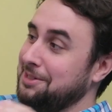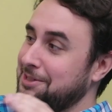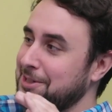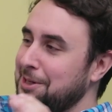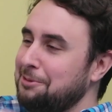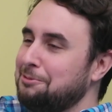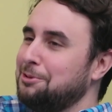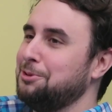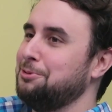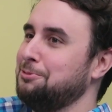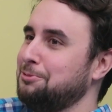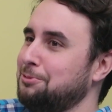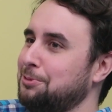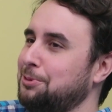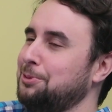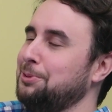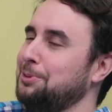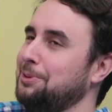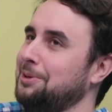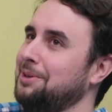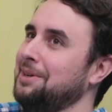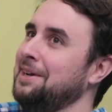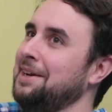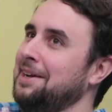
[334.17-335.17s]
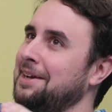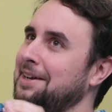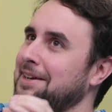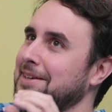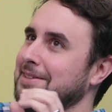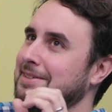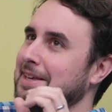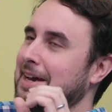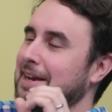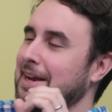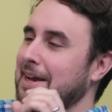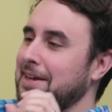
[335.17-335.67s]
general rule
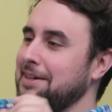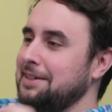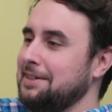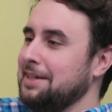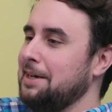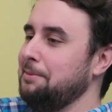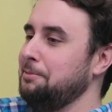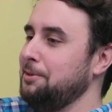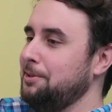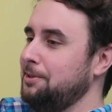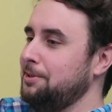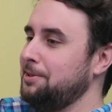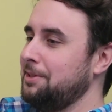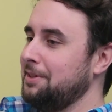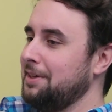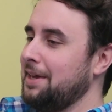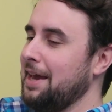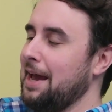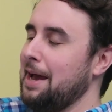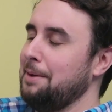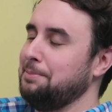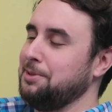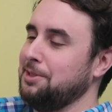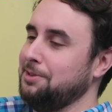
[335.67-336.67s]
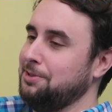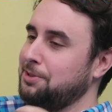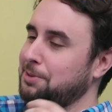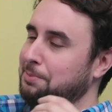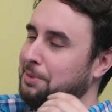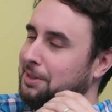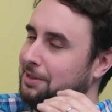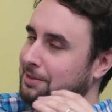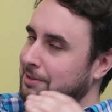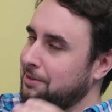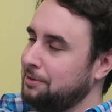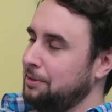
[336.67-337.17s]
is that anytime you're using caps, it should
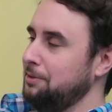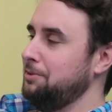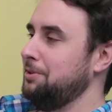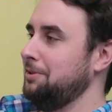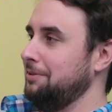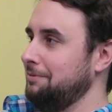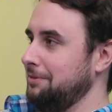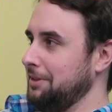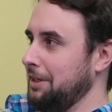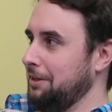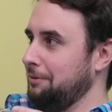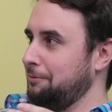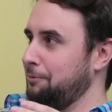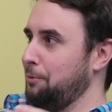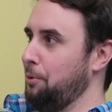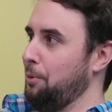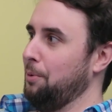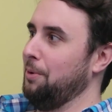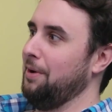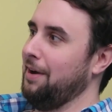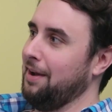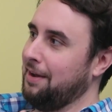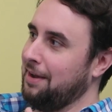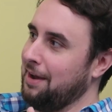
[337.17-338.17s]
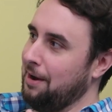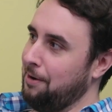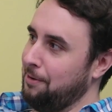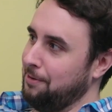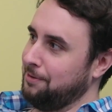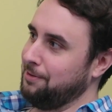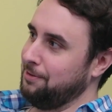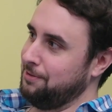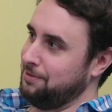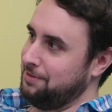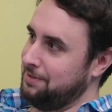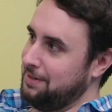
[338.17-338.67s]
be exclusively for a
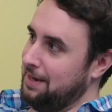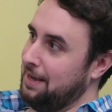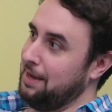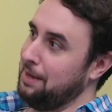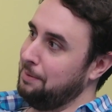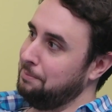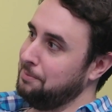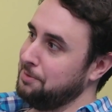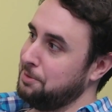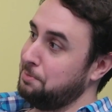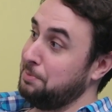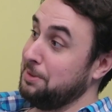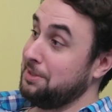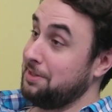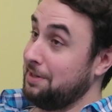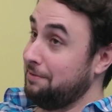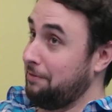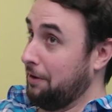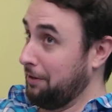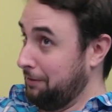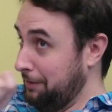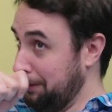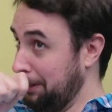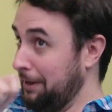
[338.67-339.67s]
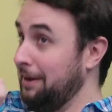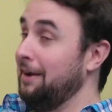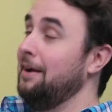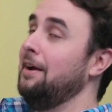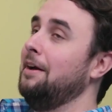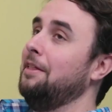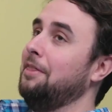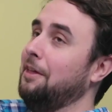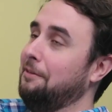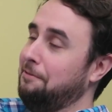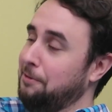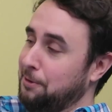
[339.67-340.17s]
character's name, specifically
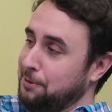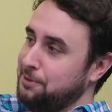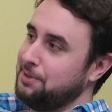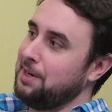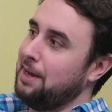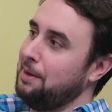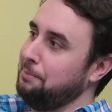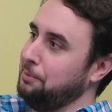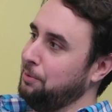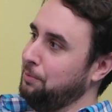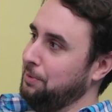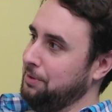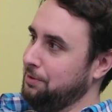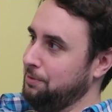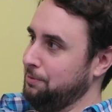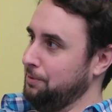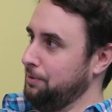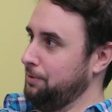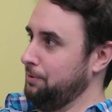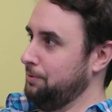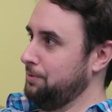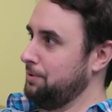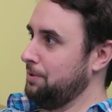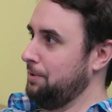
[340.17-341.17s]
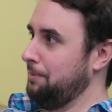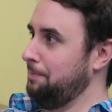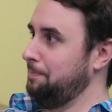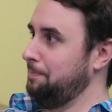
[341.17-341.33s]
the first time you introduce them.